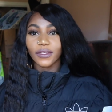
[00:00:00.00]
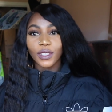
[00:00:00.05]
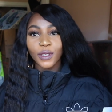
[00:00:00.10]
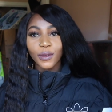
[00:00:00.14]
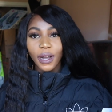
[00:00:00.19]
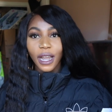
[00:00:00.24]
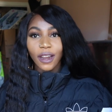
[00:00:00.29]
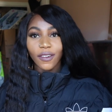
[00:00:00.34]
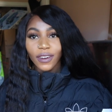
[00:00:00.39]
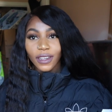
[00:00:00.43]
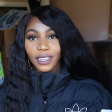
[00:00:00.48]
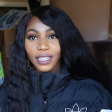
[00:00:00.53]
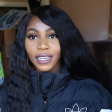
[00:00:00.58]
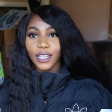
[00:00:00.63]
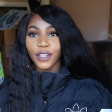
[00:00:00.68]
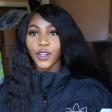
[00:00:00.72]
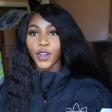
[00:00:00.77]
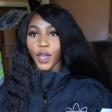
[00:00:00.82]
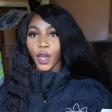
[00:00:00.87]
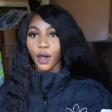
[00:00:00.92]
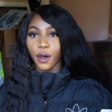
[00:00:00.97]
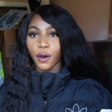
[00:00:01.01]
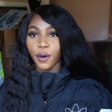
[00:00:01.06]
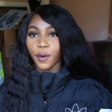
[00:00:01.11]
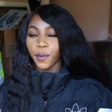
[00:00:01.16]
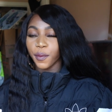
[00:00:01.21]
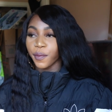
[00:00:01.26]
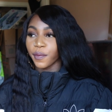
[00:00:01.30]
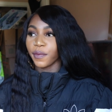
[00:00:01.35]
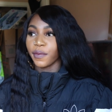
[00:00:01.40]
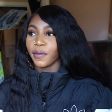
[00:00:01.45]
do I really?
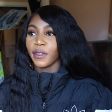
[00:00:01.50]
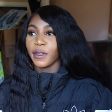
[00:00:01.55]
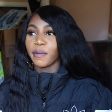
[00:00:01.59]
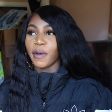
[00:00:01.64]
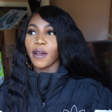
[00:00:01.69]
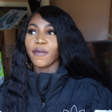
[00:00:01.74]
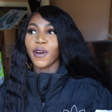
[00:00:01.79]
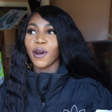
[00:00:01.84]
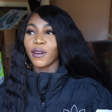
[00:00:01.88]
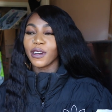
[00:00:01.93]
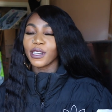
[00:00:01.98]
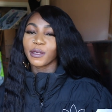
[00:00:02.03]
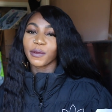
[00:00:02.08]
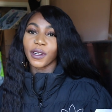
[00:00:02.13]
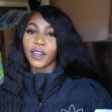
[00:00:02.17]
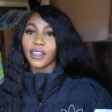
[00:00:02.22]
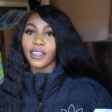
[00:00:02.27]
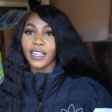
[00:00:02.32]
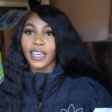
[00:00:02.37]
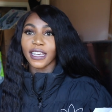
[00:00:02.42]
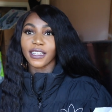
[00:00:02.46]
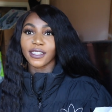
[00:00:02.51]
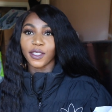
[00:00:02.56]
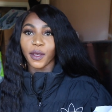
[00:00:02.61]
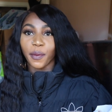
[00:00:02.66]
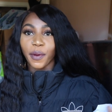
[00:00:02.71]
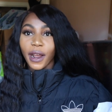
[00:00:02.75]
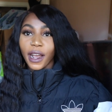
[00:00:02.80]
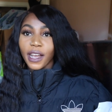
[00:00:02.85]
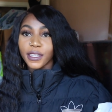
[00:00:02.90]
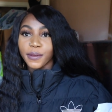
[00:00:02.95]
No. But I've always wanted like a
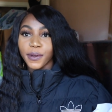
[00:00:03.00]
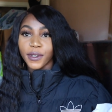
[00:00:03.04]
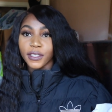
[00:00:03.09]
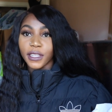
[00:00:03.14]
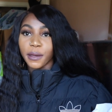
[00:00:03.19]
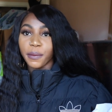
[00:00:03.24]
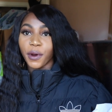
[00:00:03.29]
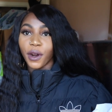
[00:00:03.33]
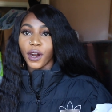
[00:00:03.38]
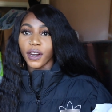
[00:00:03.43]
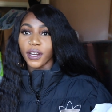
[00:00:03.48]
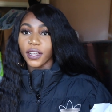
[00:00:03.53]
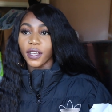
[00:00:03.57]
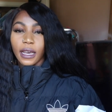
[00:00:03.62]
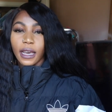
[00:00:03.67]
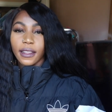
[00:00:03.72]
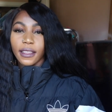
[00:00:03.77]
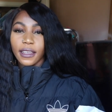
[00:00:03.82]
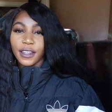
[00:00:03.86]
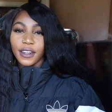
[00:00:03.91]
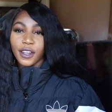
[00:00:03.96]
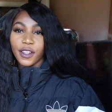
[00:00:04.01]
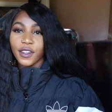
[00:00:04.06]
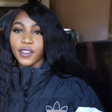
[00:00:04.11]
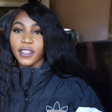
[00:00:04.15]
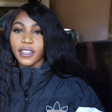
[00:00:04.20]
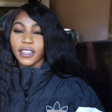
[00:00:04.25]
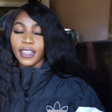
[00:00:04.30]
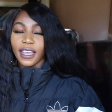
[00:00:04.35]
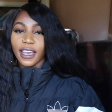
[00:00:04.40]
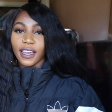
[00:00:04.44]
surprise birthday party. I think
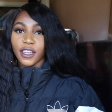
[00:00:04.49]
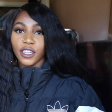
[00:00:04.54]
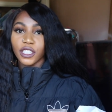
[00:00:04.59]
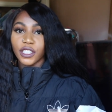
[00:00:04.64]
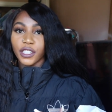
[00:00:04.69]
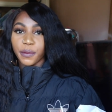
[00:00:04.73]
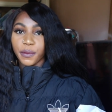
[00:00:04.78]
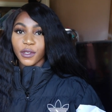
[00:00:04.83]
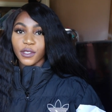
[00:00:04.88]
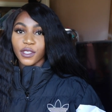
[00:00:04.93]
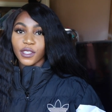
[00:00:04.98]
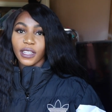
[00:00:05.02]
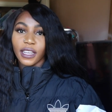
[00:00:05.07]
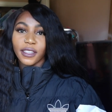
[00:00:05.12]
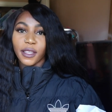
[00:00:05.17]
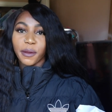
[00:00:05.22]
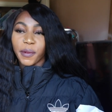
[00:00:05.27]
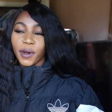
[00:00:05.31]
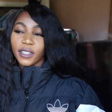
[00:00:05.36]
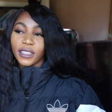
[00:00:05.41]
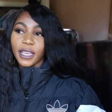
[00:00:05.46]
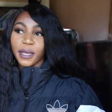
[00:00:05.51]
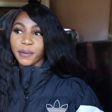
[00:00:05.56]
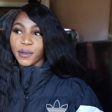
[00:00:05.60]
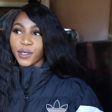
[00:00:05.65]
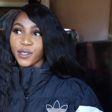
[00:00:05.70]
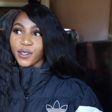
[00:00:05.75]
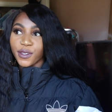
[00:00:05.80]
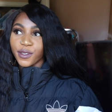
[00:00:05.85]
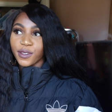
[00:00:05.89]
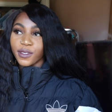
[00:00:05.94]
another thing that contributes to like the birthday
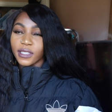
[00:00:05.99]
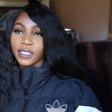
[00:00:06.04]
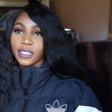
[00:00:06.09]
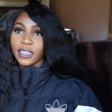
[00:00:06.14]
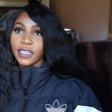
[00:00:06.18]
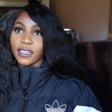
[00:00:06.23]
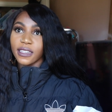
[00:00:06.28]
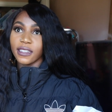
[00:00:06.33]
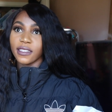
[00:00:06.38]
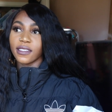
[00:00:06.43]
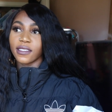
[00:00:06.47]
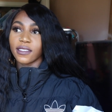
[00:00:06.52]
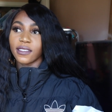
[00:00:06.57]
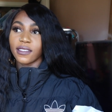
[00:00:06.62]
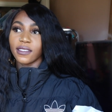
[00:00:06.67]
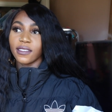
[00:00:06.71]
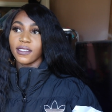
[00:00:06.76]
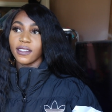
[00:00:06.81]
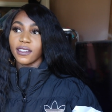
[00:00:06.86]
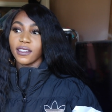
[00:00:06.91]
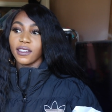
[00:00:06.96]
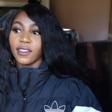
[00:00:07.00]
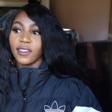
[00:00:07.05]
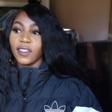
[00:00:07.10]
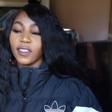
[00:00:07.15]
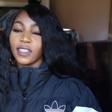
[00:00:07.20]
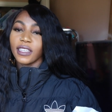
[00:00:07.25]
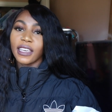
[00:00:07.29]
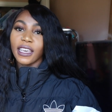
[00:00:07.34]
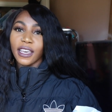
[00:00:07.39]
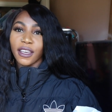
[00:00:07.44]
blues is
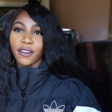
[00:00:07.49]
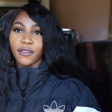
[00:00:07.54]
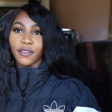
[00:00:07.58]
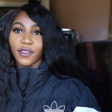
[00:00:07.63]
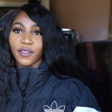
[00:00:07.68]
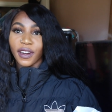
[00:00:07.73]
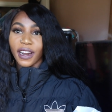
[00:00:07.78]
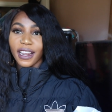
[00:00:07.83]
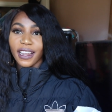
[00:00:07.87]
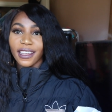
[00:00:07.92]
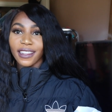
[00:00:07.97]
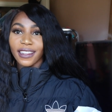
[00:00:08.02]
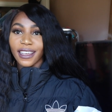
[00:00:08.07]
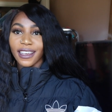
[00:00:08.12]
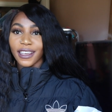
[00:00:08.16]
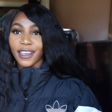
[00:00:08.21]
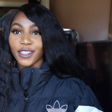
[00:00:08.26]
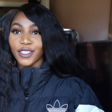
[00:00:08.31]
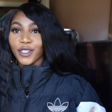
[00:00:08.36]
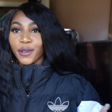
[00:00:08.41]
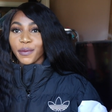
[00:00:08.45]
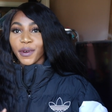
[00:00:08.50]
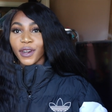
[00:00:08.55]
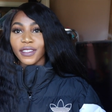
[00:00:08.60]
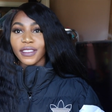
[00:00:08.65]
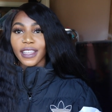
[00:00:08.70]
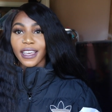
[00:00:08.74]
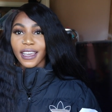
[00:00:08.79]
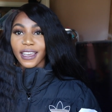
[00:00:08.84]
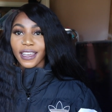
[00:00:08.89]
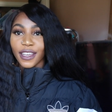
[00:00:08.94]
the gift, right? Like, it's your
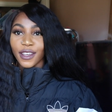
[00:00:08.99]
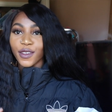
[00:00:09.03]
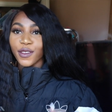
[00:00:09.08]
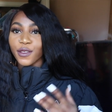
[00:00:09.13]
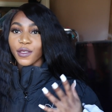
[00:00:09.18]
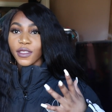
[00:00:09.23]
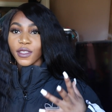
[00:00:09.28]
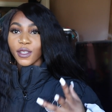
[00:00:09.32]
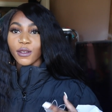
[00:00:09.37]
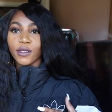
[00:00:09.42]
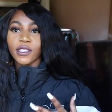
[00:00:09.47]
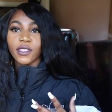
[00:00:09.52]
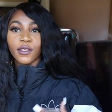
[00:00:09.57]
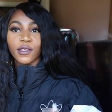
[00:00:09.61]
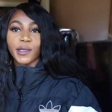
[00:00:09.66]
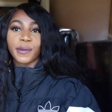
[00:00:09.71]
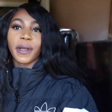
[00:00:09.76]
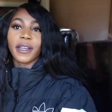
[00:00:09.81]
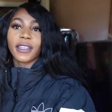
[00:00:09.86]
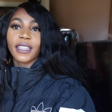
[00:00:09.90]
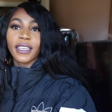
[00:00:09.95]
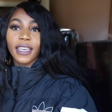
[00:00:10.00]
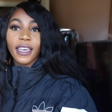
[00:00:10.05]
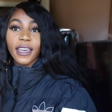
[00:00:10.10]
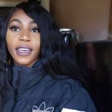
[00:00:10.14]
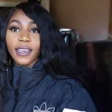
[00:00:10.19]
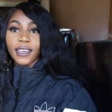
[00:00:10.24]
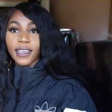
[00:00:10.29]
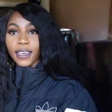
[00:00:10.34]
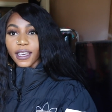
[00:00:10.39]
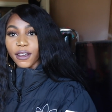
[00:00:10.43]
birthday, you expect to
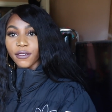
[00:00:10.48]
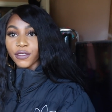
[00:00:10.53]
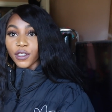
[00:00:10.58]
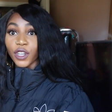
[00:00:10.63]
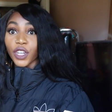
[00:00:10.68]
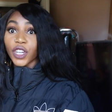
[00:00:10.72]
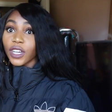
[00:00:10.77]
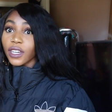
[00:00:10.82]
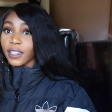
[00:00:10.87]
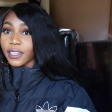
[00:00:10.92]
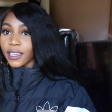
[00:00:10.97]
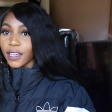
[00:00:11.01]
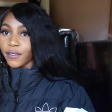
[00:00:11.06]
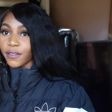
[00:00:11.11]
get a gift, a good